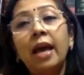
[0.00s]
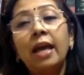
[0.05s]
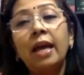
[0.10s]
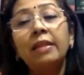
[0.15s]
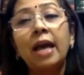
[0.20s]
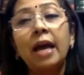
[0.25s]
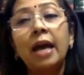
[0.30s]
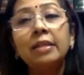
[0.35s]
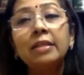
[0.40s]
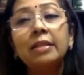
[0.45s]

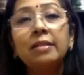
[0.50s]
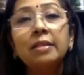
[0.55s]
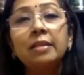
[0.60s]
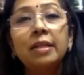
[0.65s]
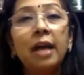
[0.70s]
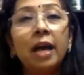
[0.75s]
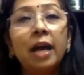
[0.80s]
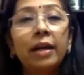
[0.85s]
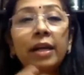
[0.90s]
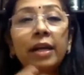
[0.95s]
and that is
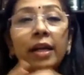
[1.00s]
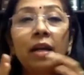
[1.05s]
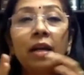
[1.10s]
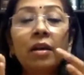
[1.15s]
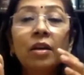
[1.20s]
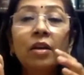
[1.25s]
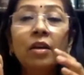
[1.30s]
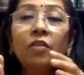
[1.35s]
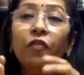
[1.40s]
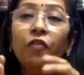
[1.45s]
regarding
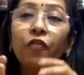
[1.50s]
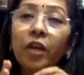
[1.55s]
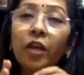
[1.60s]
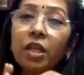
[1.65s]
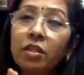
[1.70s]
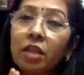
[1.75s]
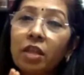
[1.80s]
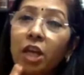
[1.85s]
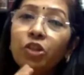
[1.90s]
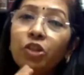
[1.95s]

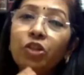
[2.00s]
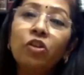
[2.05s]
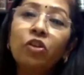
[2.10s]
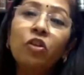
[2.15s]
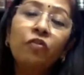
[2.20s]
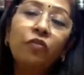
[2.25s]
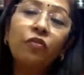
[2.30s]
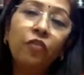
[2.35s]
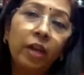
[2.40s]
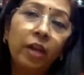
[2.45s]
fixation
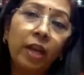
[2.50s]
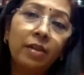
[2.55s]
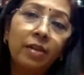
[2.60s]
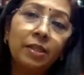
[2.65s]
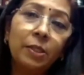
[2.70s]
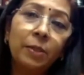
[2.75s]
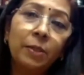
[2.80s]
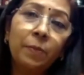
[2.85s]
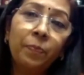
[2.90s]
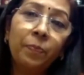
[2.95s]
of
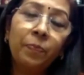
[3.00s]
rent.